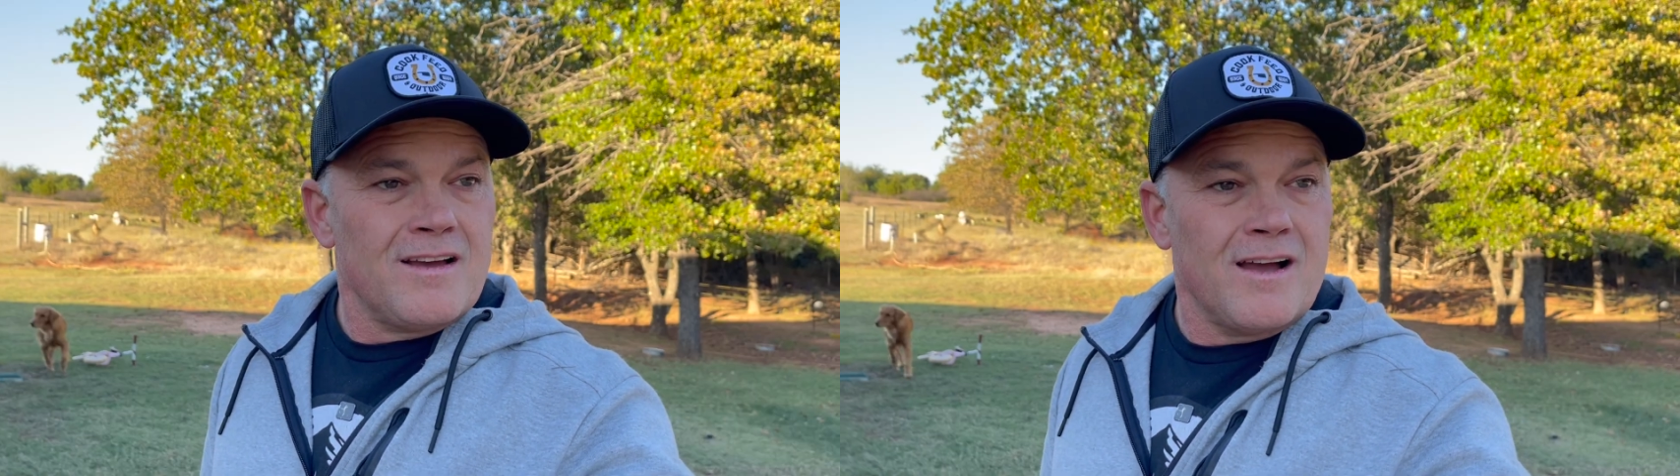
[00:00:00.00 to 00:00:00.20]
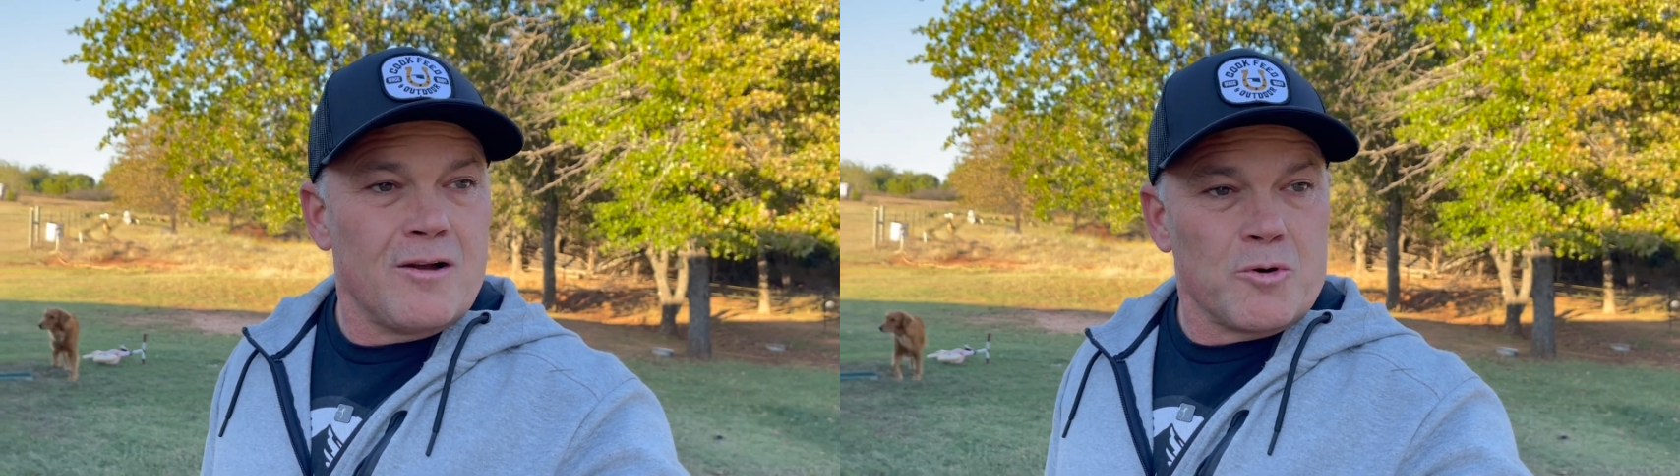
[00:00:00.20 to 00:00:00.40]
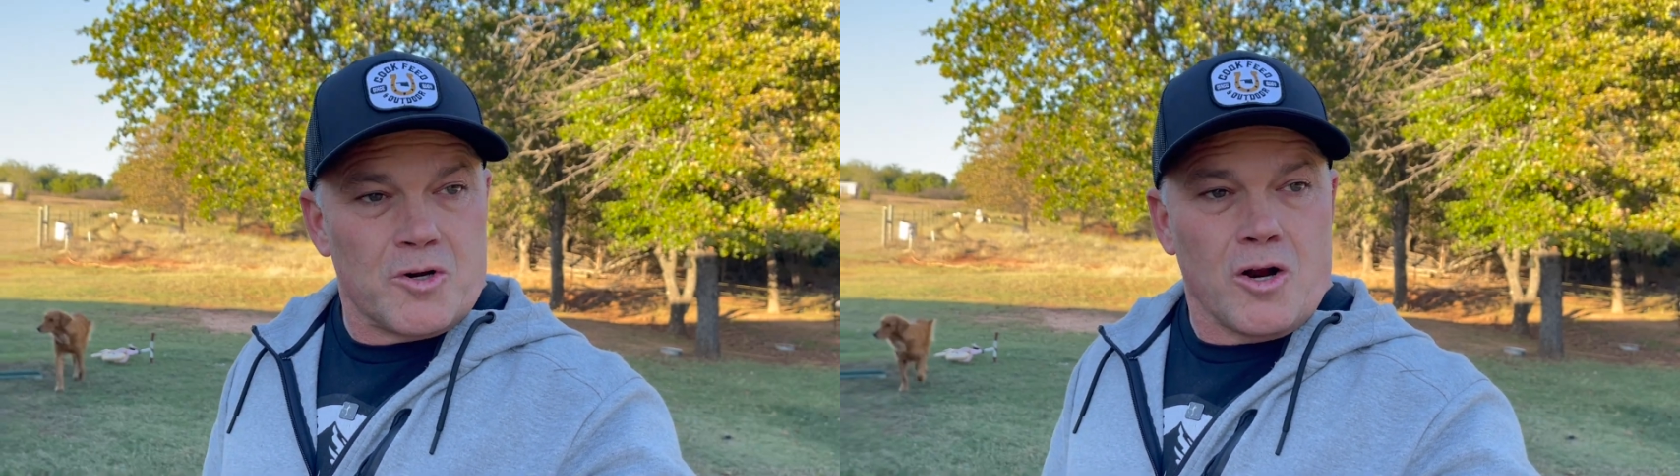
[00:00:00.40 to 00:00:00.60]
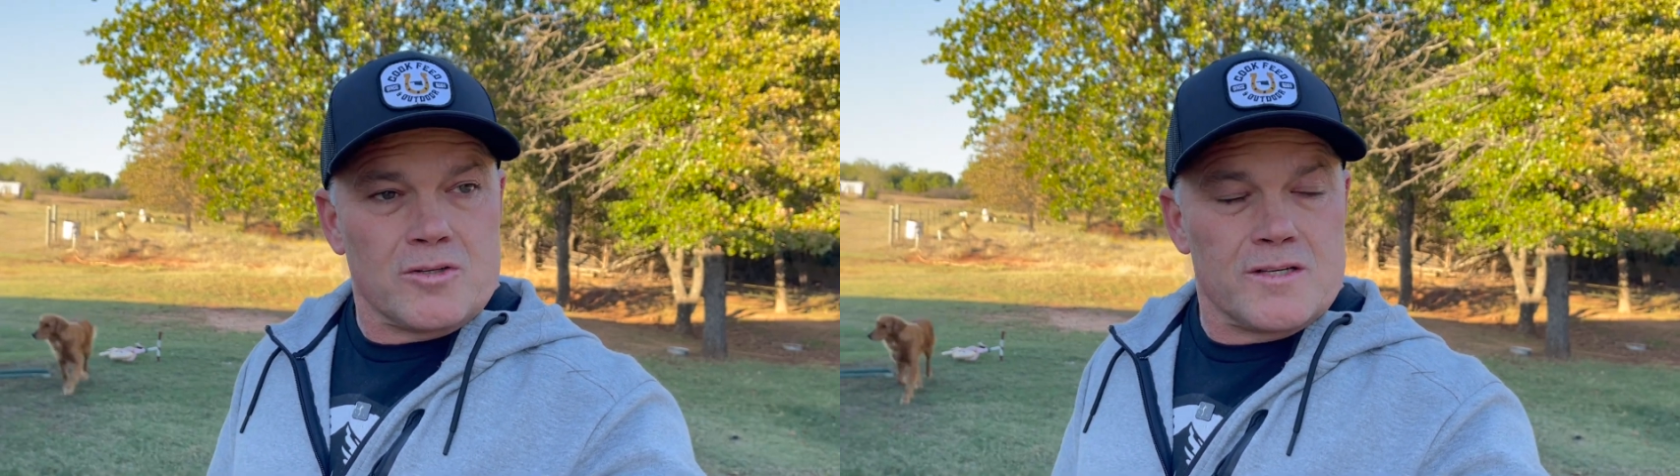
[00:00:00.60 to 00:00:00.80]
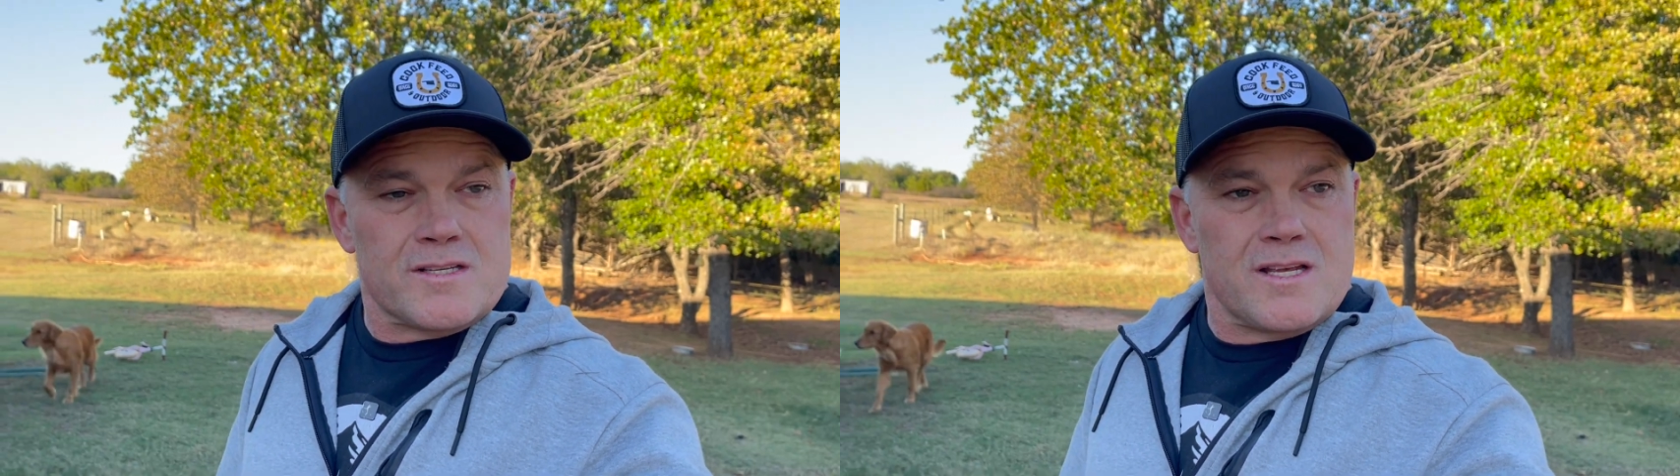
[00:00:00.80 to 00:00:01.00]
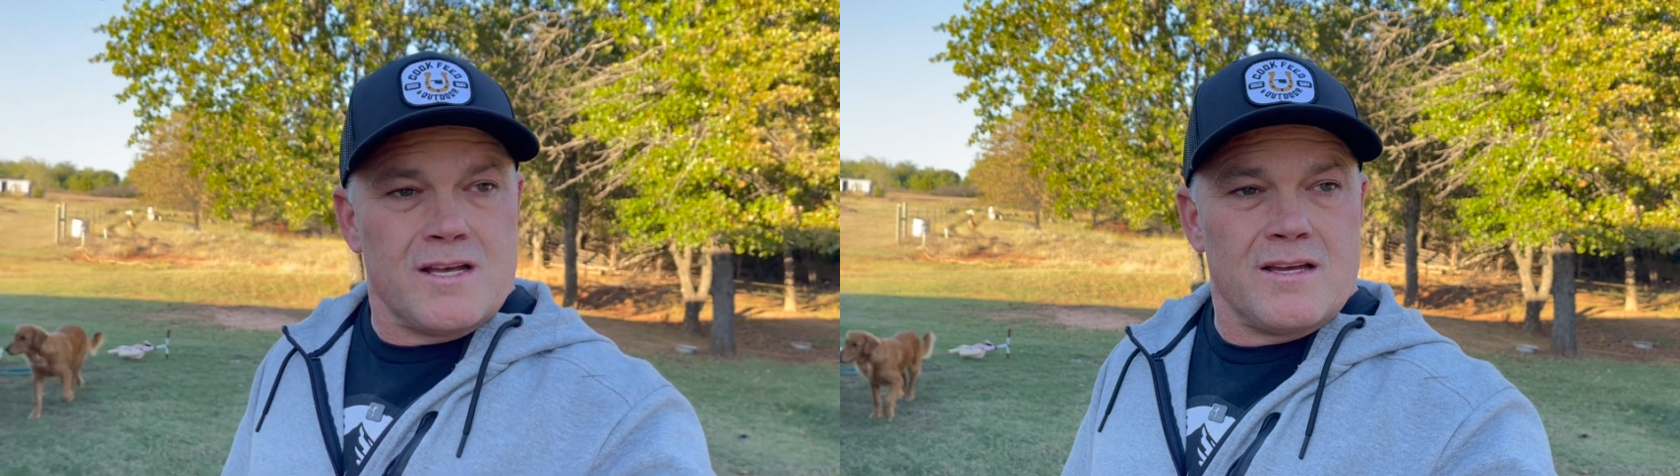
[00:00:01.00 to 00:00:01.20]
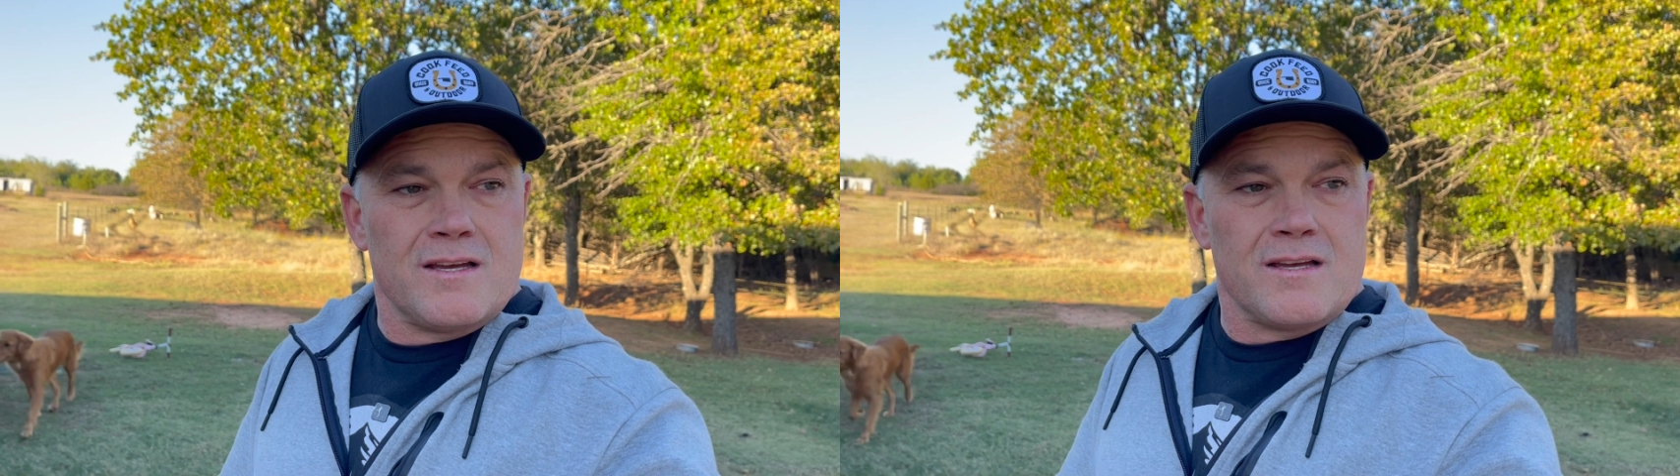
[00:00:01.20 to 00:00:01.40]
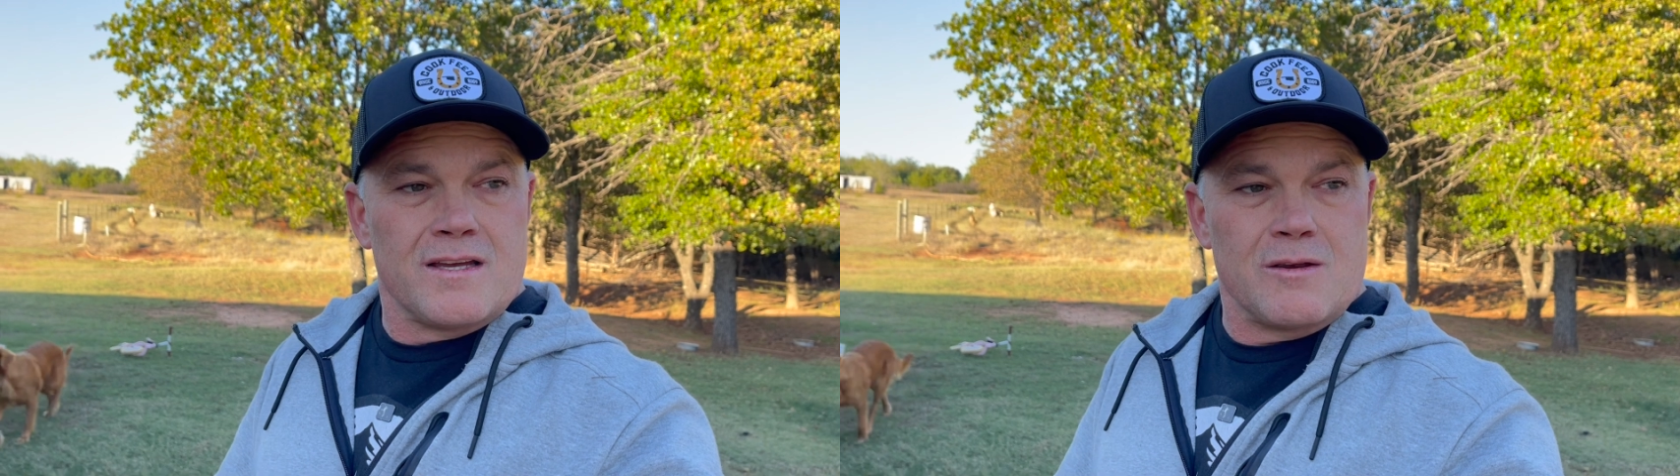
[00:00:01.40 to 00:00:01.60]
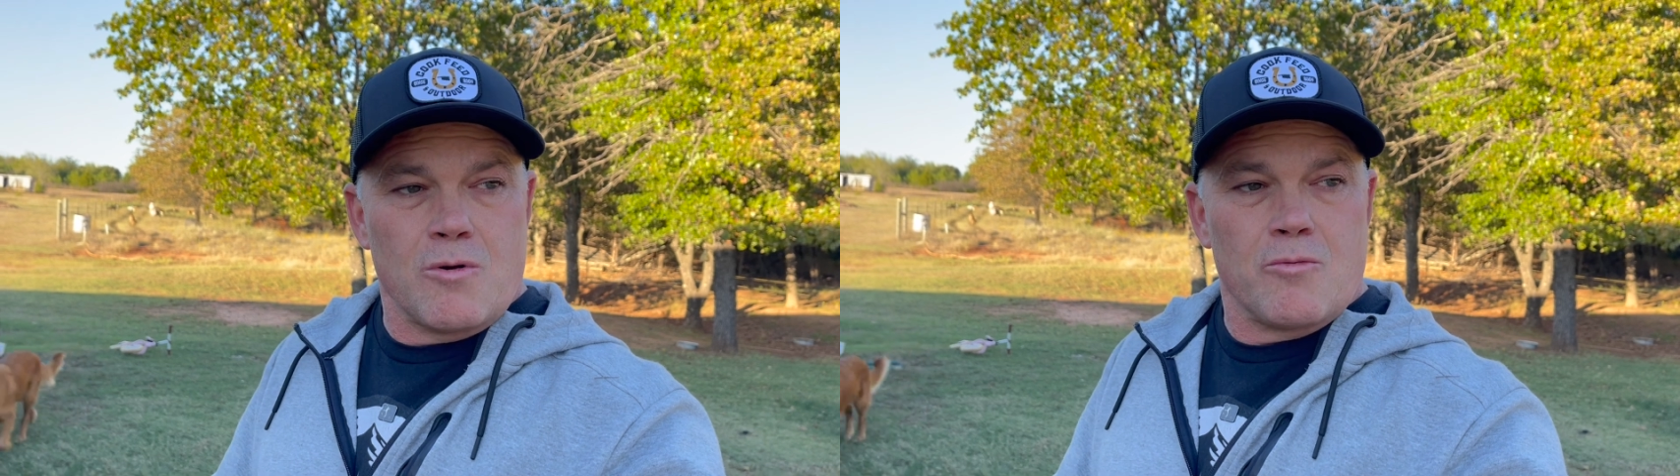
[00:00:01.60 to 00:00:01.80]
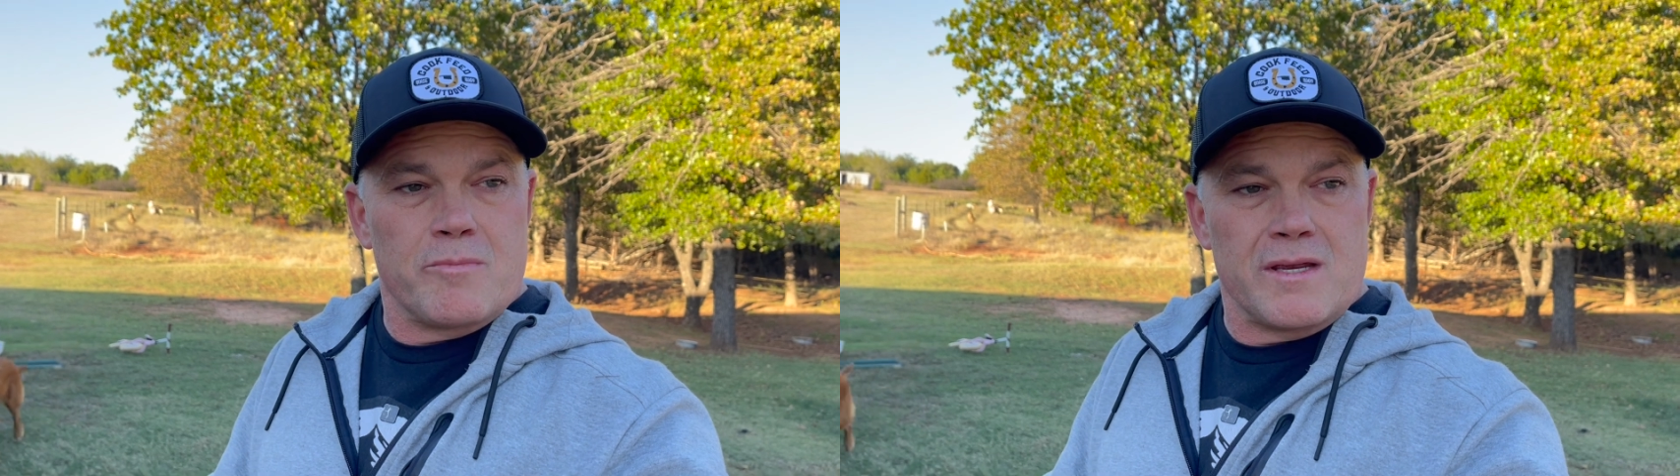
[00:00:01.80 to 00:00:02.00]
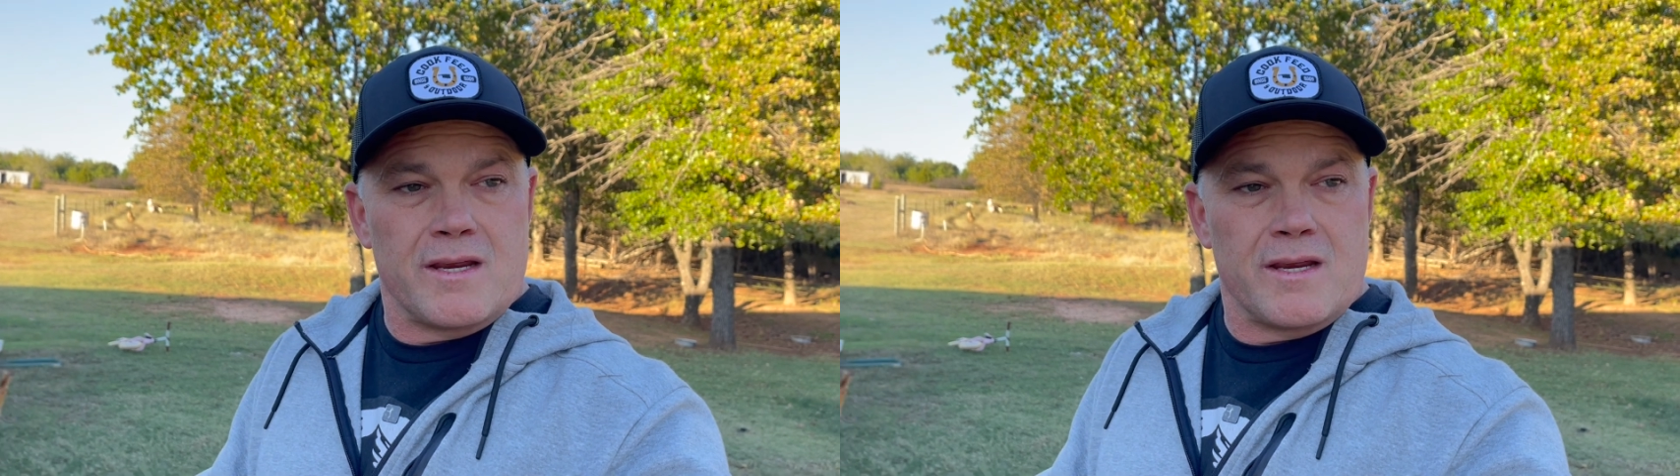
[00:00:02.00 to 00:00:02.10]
Uh, regardless, he won't be